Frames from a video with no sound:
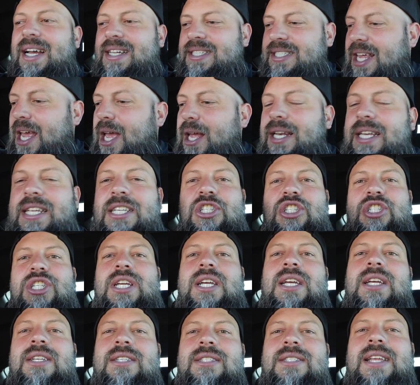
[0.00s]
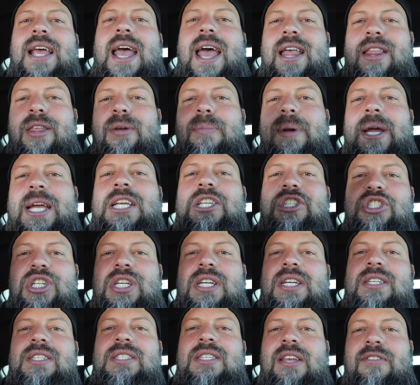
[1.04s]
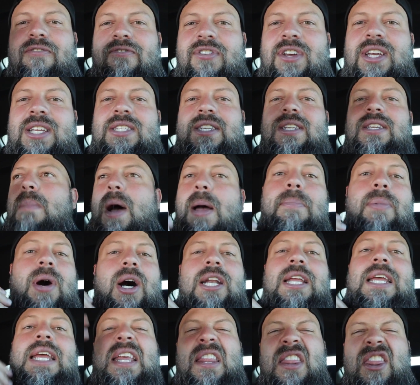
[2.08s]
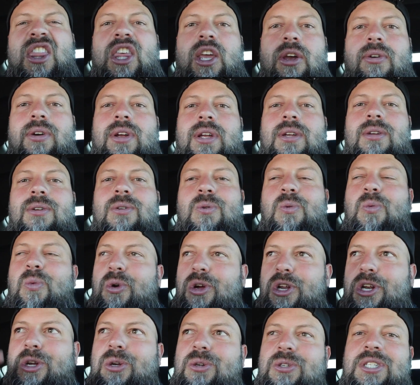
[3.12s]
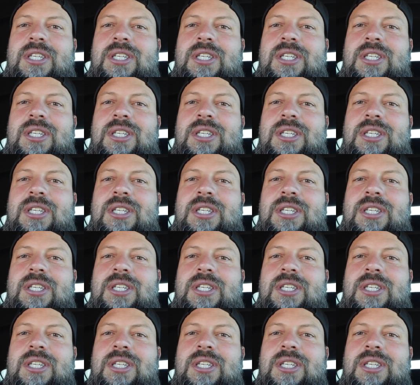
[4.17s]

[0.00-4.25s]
I say I need jeans, and they're making jeans that fit my body in theory. We're gonna go